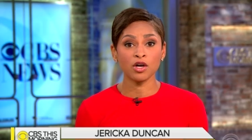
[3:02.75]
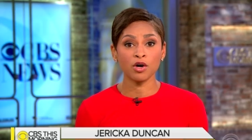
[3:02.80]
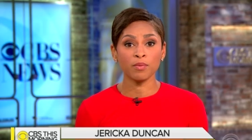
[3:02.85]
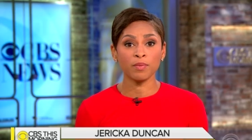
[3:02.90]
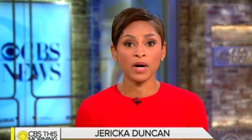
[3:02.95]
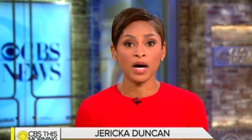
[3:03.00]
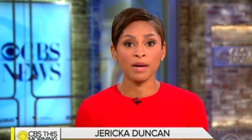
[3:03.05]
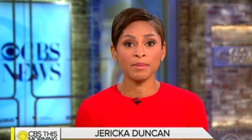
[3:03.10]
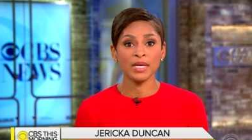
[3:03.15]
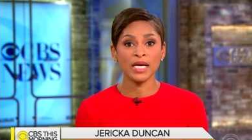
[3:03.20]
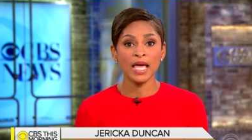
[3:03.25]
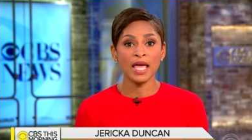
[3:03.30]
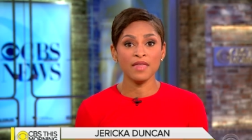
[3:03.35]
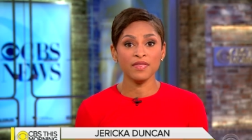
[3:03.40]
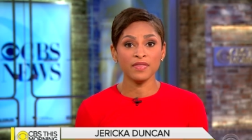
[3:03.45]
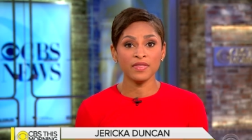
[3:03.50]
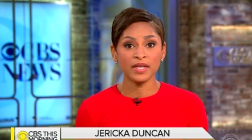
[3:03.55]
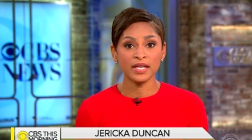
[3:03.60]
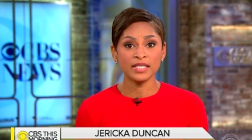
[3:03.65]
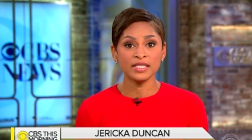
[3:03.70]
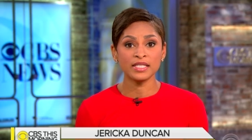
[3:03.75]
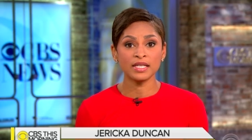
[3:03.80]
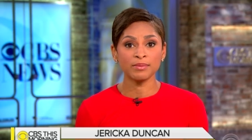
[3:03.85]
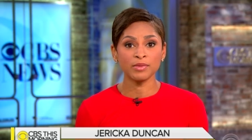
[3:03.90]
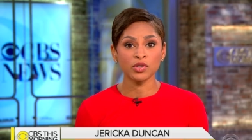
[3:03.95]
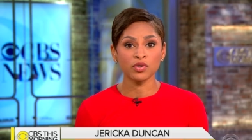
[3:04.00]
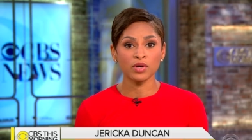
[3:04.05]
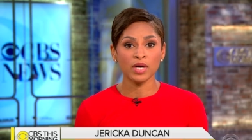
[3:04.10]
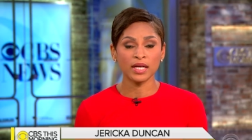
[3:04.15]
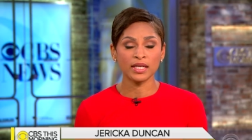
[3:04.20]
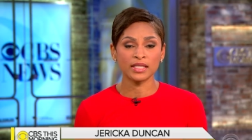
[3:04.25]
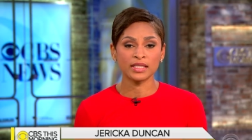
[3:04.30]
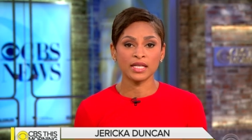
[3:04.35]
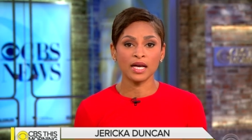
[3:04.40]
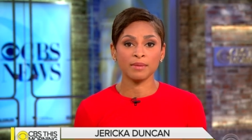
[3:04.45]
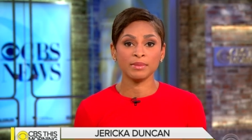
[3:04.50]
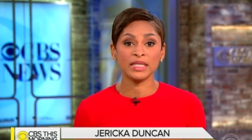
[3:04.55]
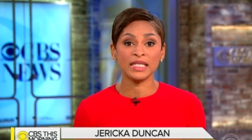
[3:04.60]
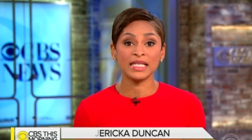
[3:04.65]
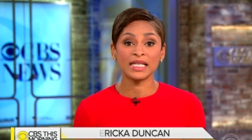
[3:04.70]
Obama and then Democratic
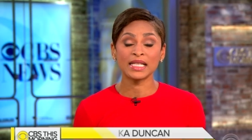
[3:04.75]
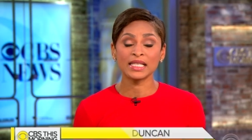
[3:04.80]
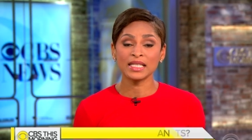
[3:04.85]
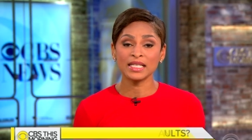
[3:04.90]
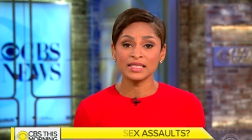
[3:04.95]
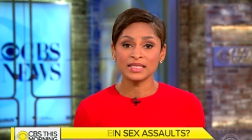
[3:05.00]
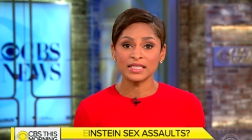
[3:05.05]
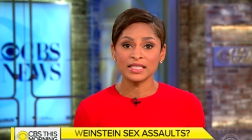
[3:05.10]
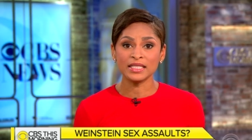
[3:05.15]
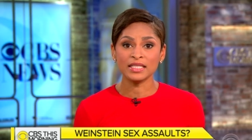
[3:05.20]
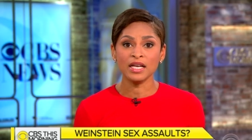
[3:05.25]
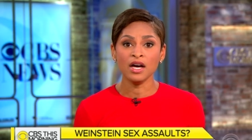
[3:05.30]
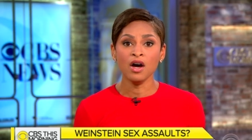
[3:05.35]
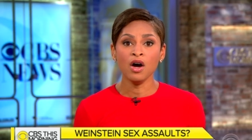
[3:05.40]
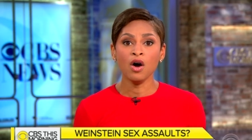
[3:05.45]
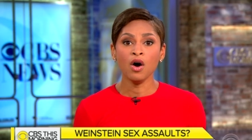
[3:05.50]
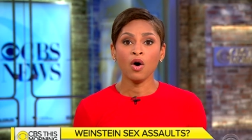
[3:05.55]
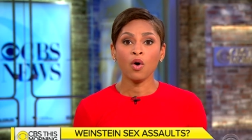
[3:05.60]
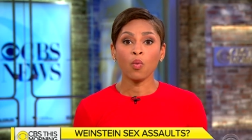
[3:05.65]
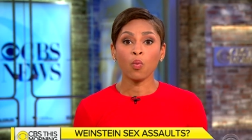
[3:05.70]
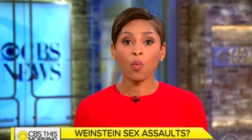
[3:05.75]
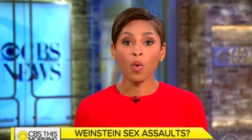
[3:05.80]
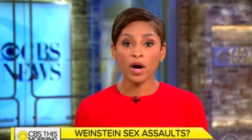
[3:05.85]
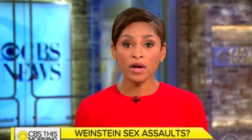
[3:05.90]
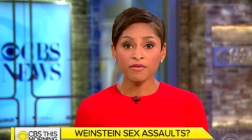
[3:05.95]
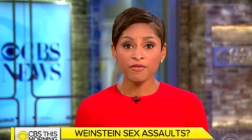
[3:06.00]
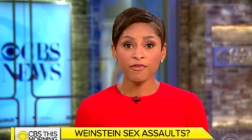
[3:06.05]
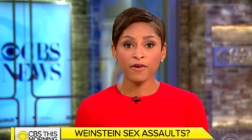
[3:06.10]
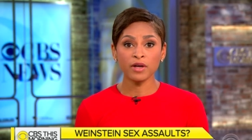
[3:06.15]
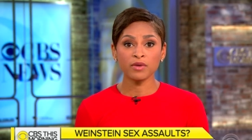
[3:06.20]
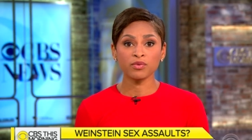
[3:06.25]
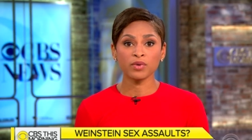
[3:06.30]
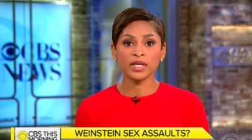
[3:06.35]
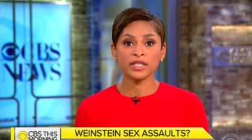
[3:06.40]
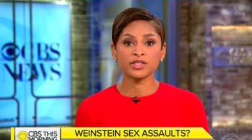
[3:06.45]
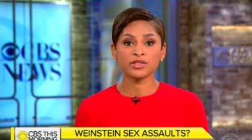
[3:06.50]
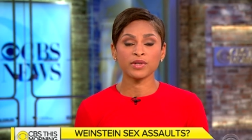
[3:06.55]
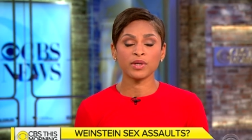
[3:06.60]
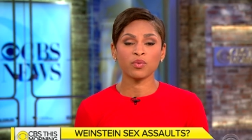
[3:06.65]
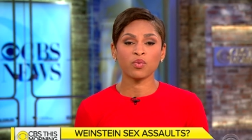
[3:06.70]
nominee Clinton. One
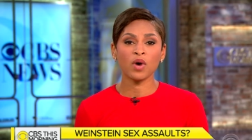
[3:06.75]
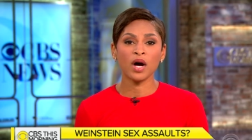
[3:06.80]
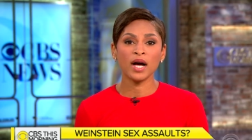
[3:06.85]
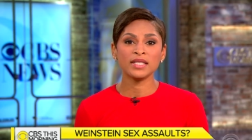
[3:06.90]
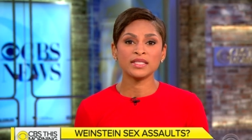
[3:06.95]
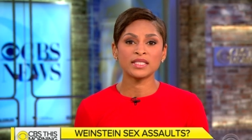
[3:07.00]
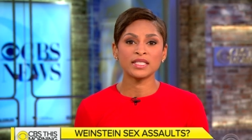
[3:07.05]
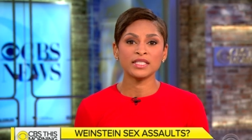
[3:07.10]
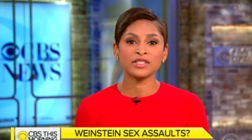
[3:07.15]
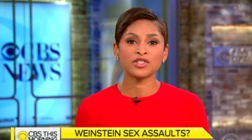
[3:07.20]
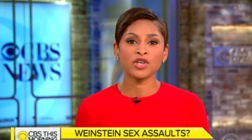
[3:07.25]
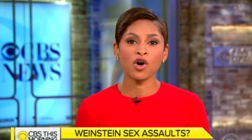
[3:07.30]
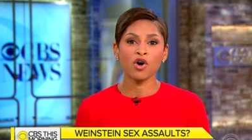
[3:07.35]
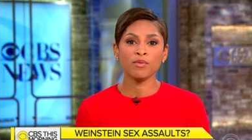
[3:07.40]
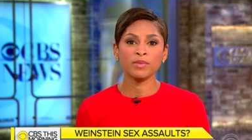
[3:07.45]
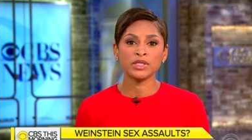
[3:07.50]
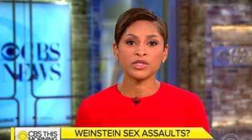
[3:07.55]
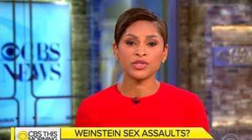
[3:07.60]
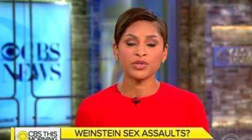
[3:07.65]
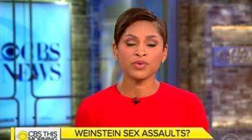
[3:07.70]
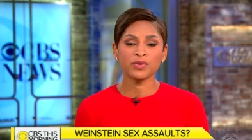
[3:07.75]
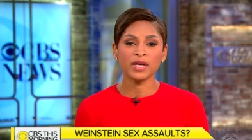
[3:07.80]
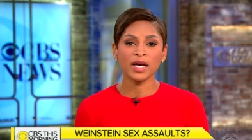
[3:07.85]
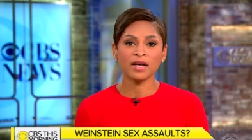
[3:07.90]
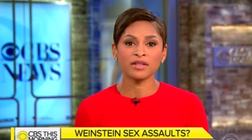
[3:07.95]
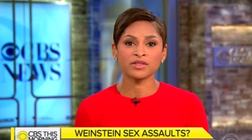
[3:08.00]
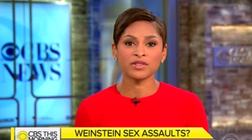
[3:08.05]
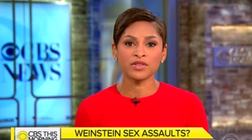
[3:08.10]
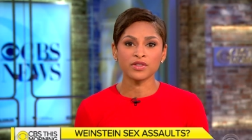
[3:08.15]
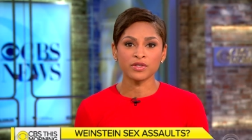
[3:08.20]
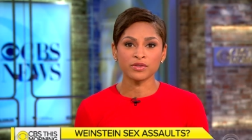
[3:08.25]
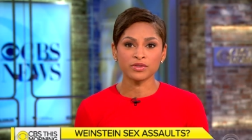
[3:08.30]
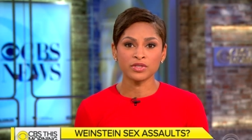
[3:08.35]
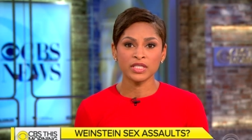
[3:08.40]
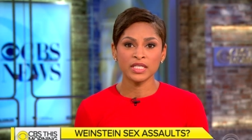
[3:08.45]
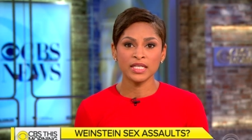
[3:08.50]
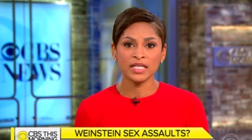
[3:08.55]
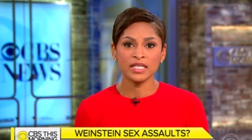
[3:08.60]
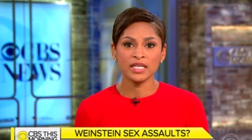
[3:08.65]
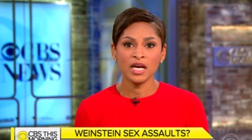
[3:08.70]
fundraiser at Weinstein's home in
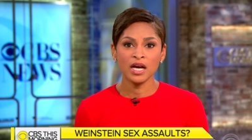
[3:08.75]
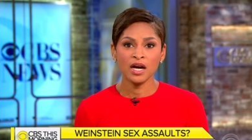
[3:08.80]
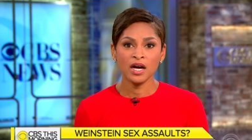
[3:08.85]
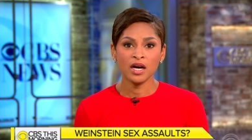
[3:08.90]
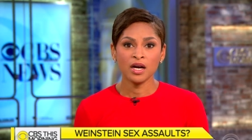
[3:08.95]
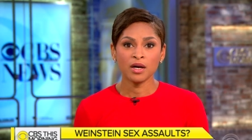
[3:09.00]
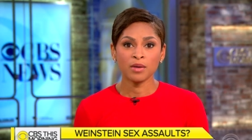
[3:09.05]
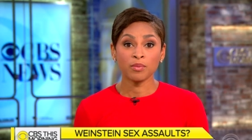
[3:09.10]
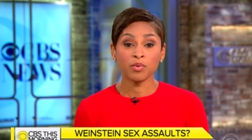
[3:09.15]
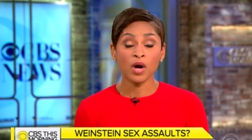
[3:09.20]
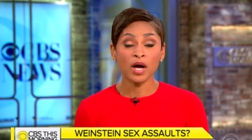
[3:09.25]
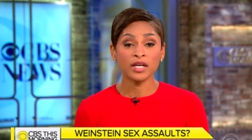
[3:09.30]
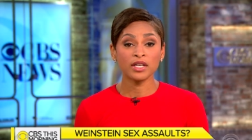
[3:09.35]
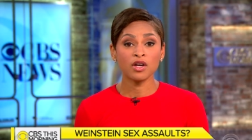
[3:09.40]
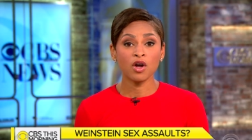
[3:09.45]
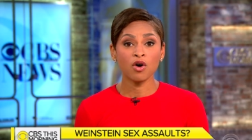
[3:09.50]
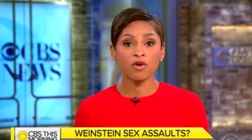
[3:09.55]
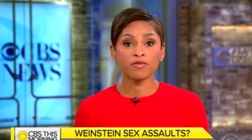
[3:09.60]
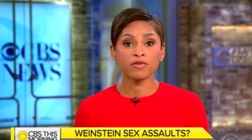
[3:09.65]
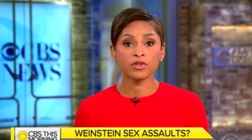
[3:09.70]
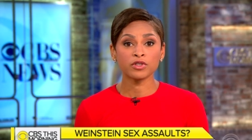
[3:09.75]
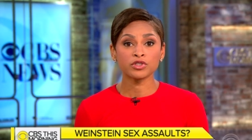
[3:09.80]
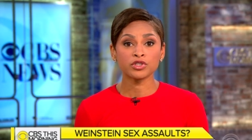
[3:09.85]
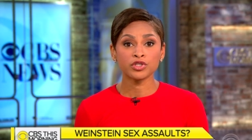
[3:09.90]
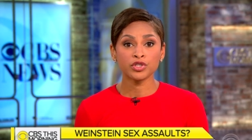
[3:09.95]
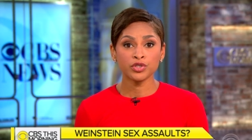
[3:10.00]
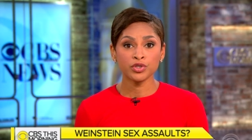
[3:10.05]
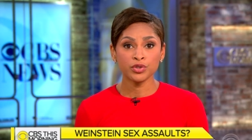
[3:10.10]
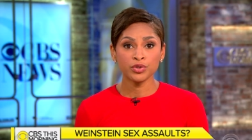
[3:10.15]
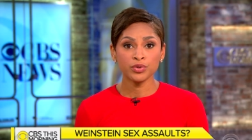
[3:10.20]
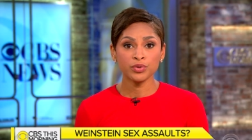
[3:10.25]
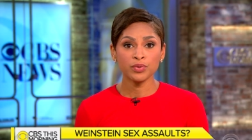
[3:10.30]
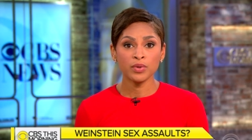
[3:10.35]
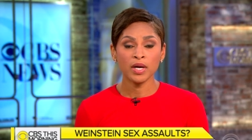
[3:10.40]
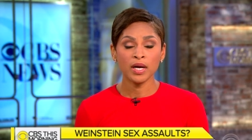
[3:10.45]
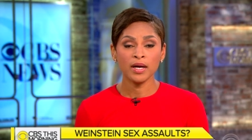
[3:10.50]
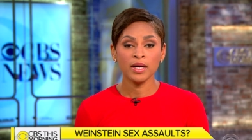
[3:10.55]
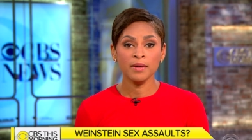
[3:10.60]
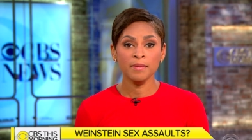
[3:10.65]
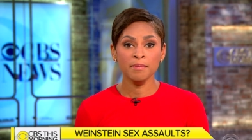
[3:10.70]
2013 brought in over $2
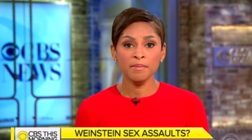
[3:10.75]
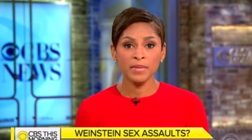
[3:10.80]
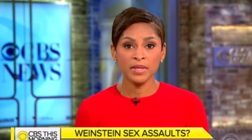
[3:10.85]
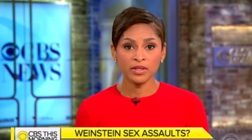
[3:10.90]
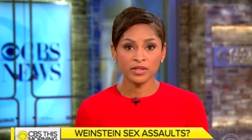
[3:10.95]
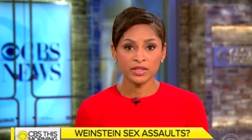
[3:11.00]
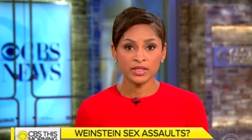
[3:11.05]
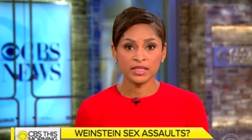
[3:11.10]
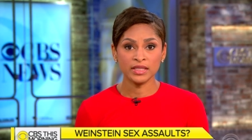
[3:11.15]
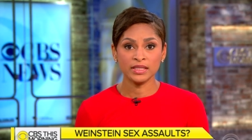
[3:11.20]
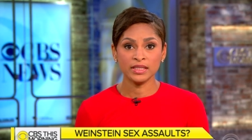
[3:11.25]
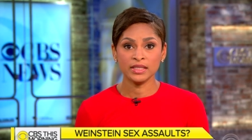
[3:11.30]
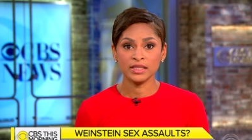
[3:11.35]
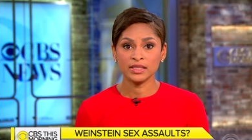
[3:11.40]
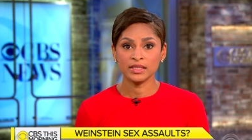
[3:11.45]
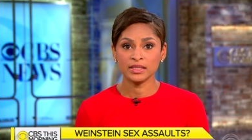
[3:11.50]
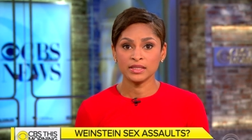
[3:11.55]
million.